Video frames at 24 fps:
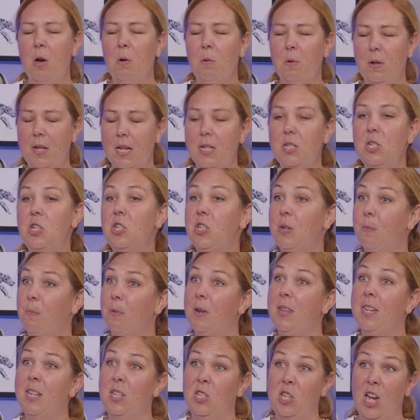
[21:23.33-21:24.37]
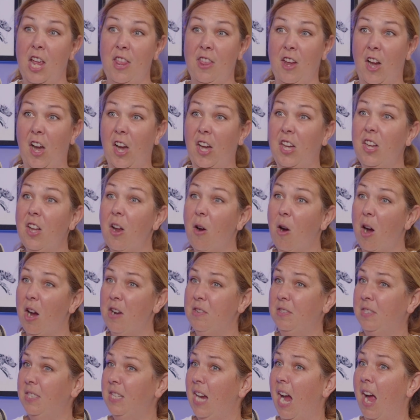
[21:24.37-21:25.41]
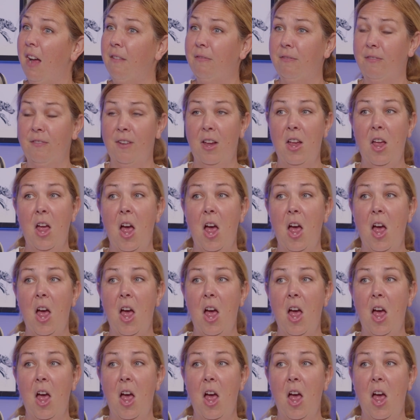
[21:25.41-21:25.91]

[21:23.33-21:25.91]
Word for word: relationship with each other you know our staff